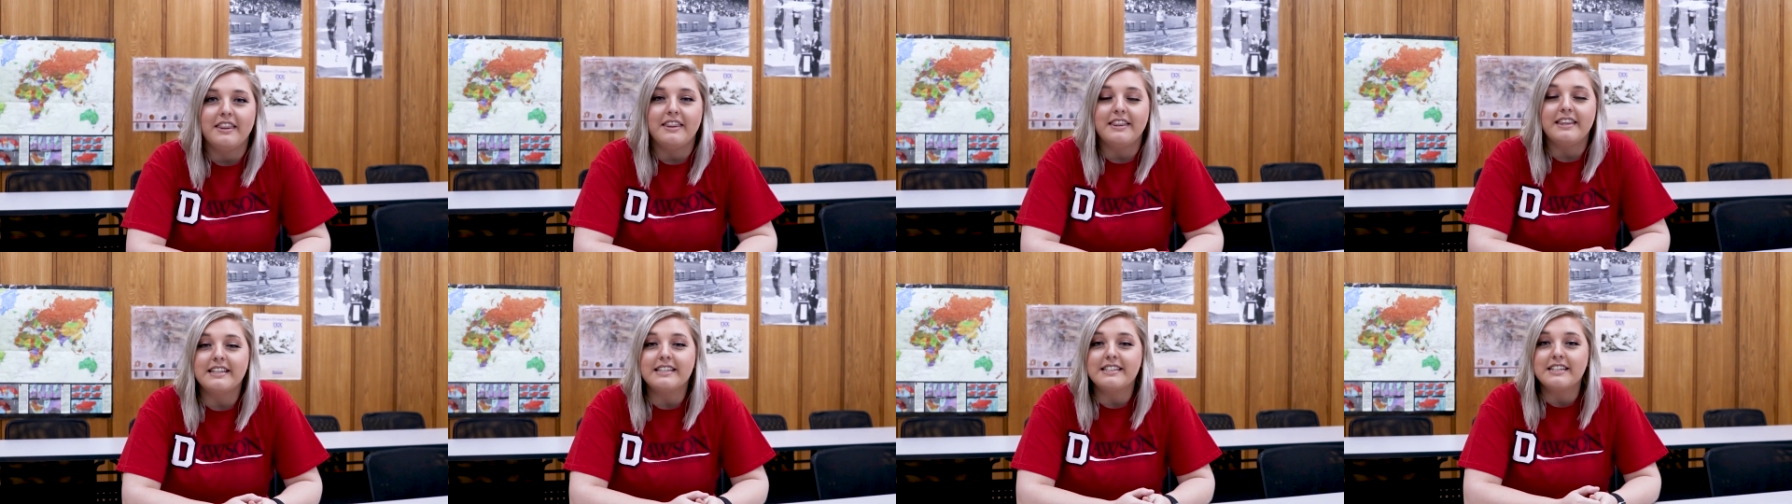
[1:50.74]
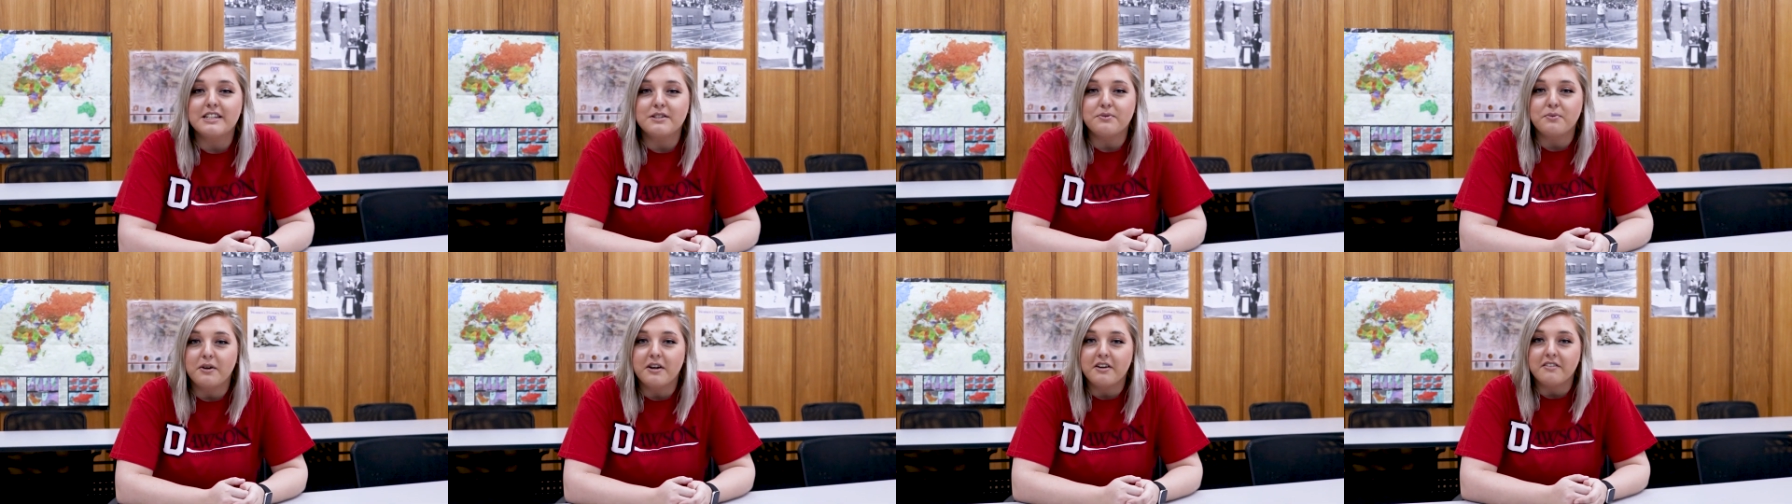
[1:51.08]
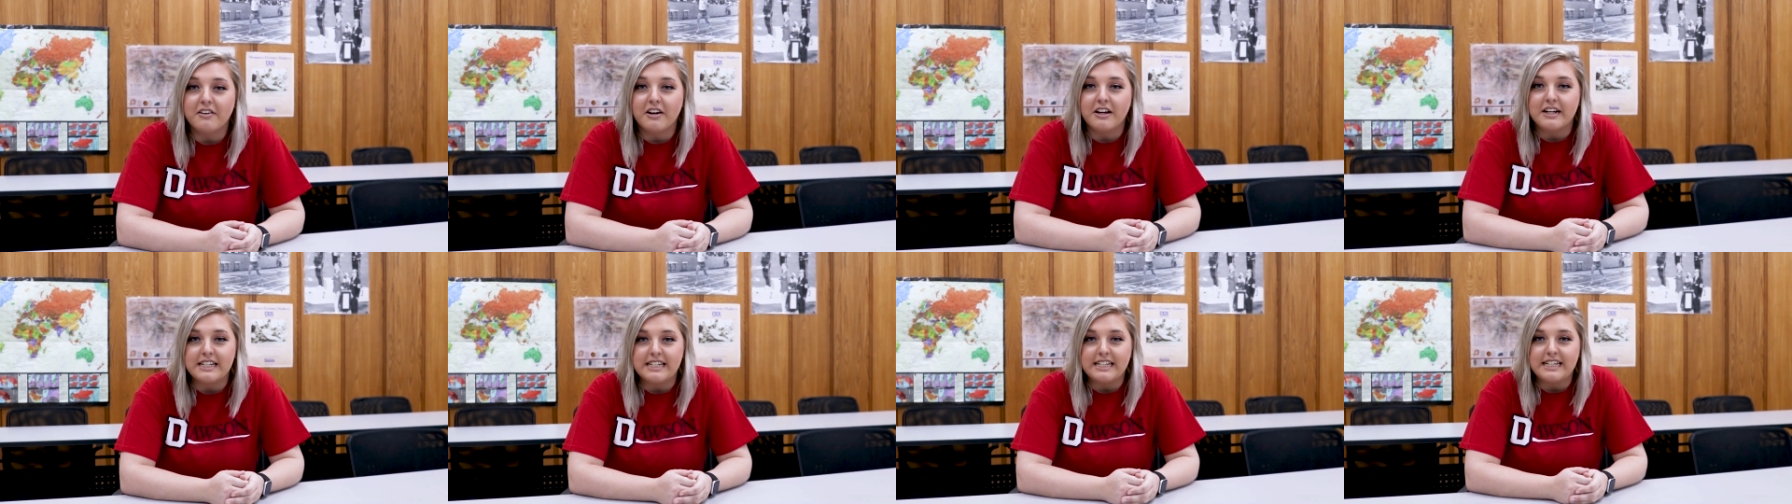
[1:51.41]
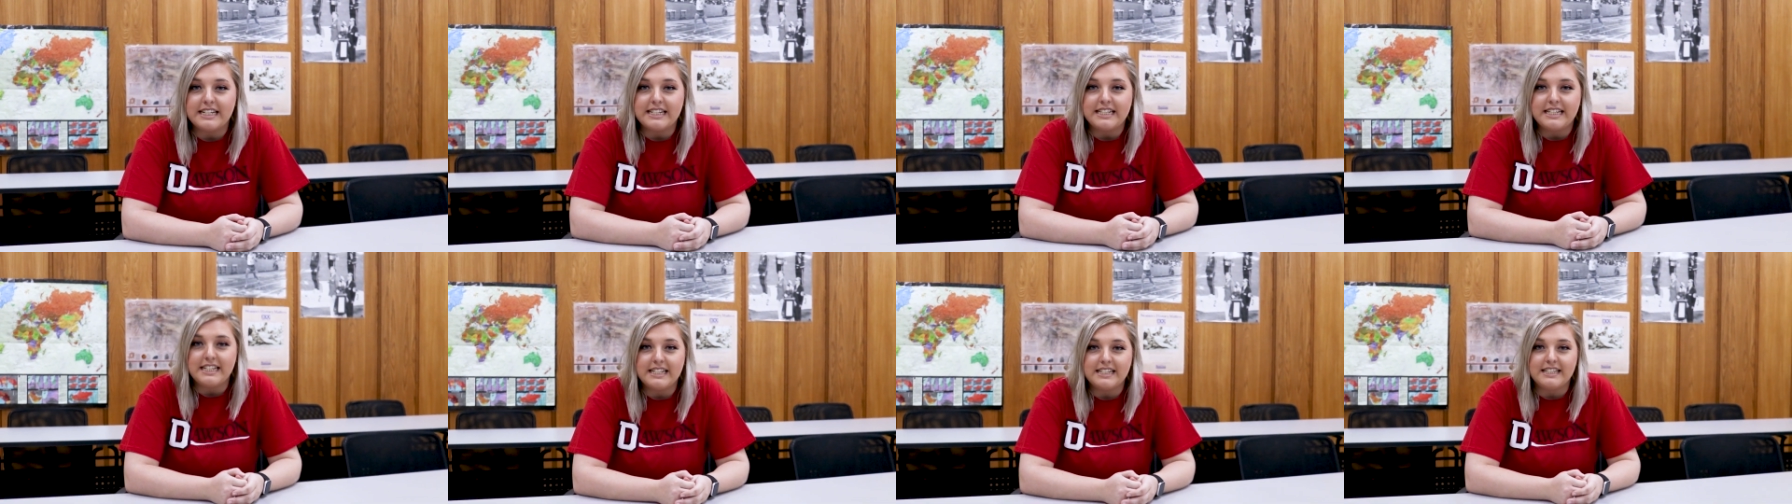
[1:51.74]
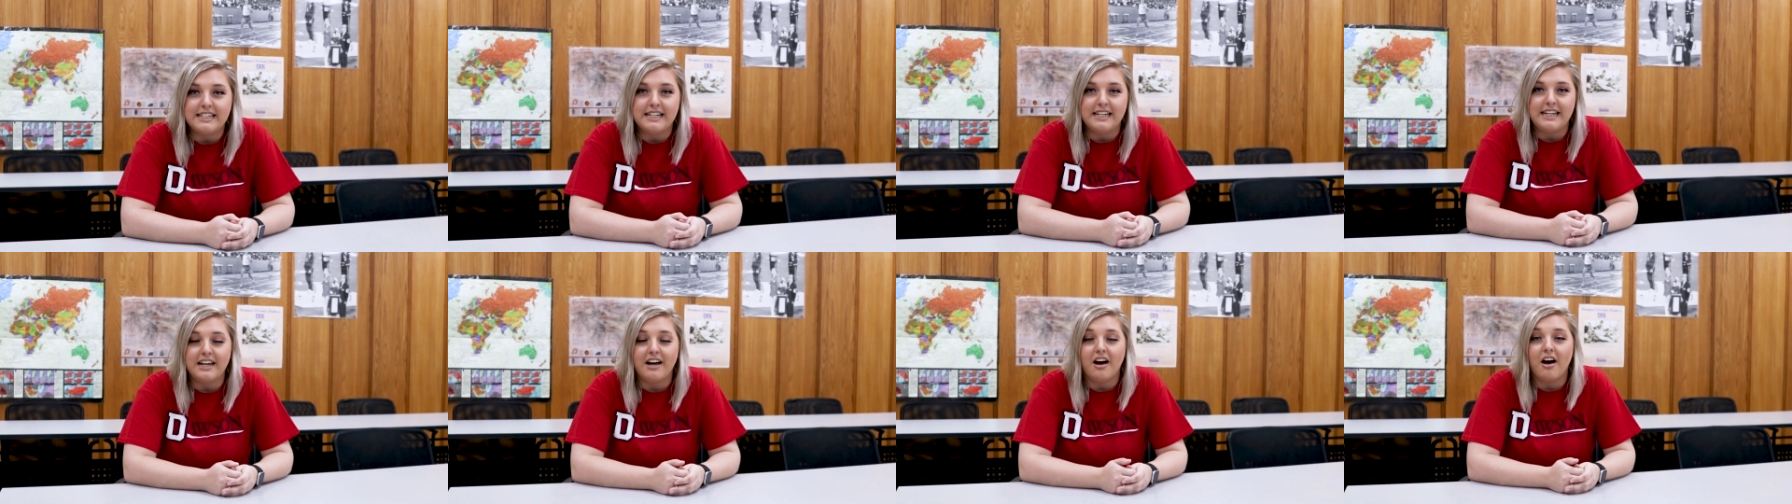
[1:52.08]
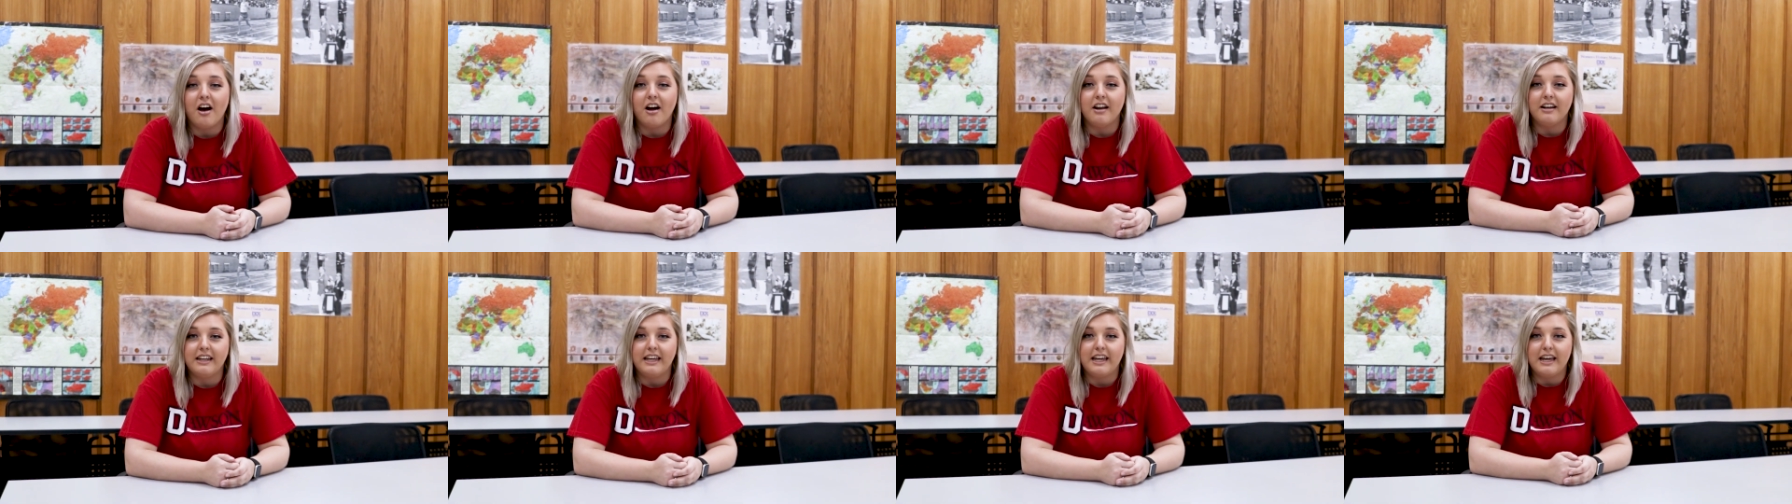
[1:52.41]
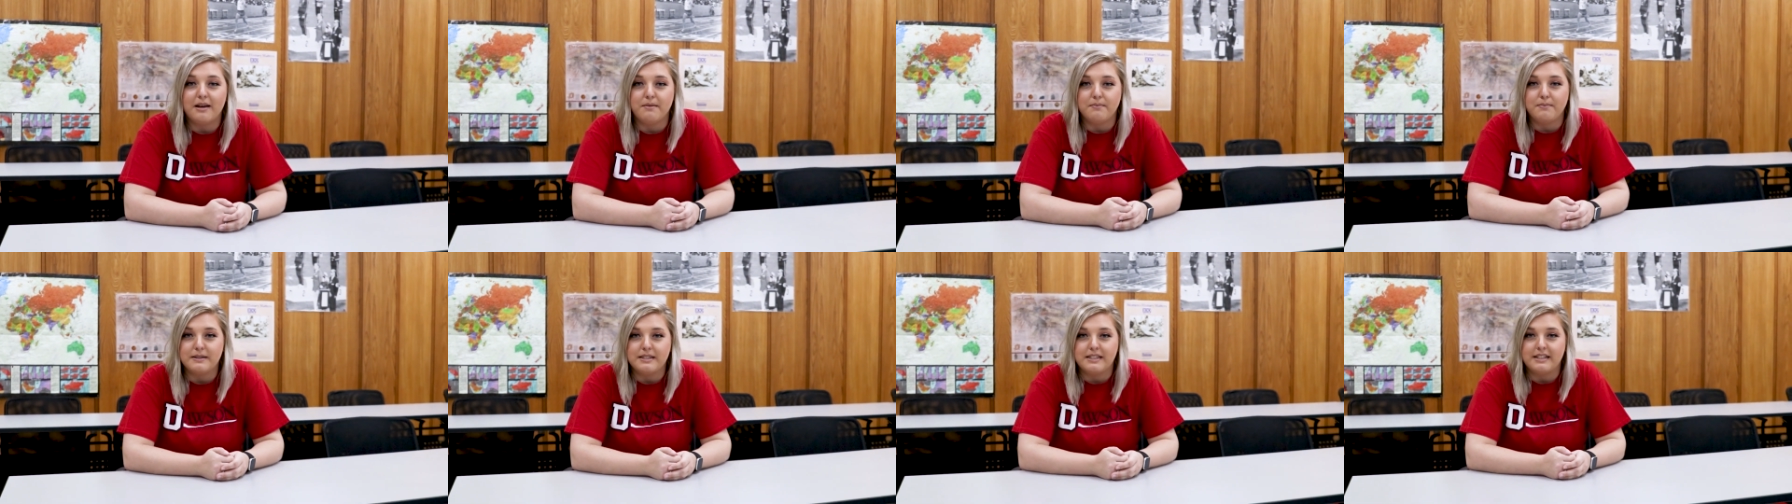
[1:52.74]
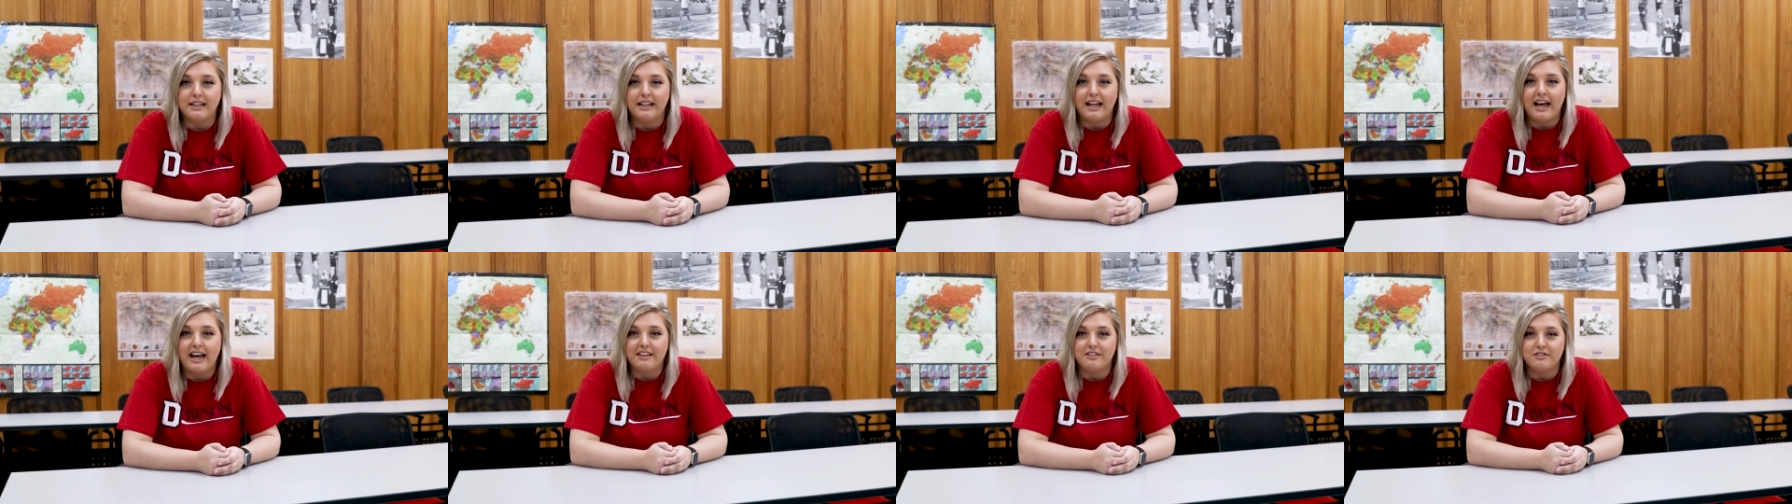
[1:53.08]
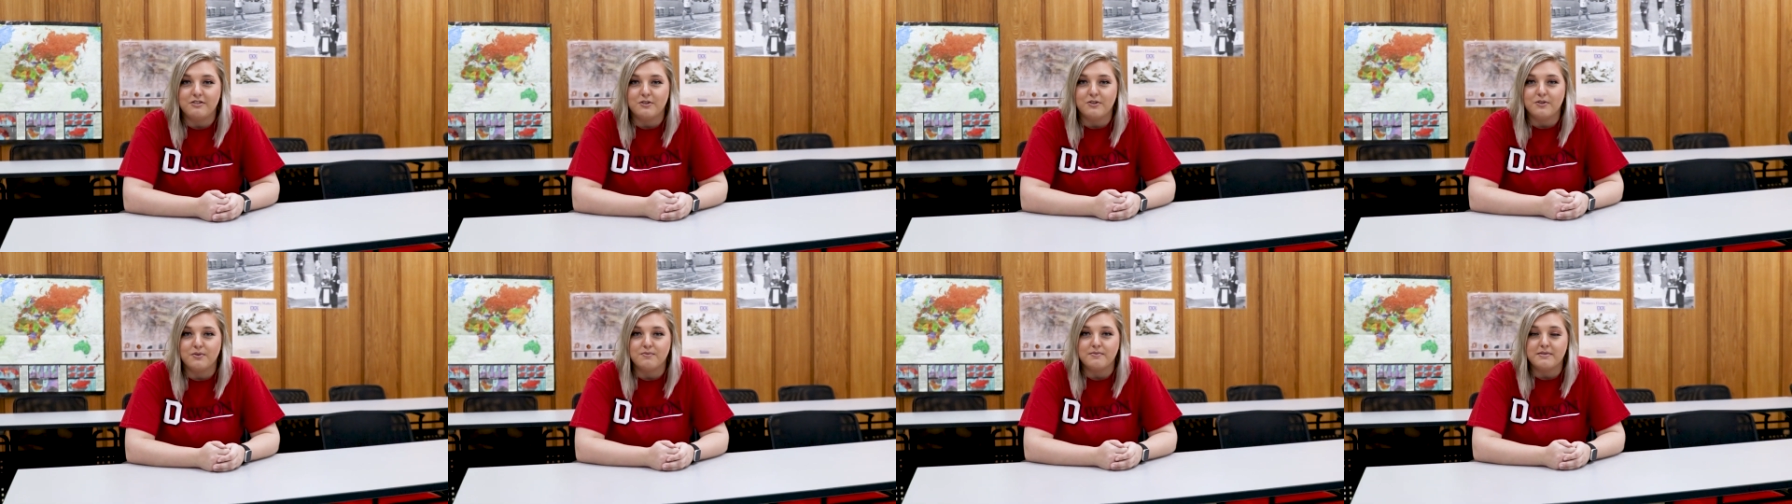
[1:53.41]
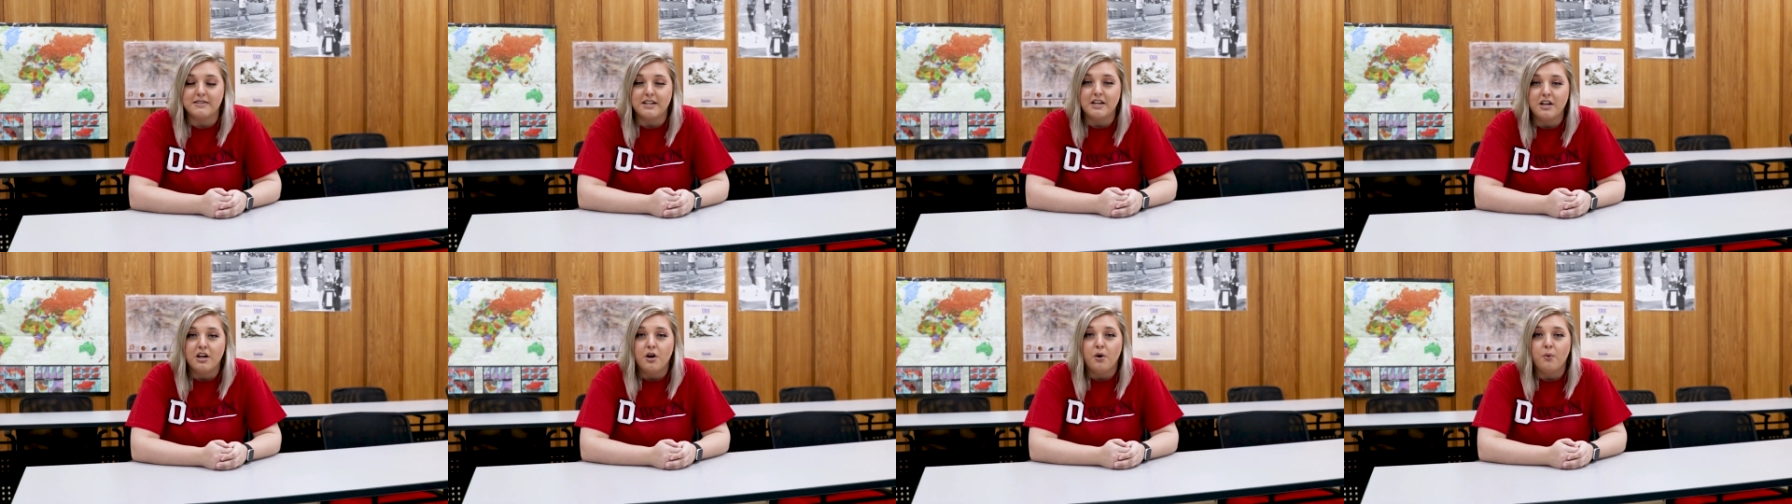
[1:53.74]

This is one of our DCC on-campus classrooms.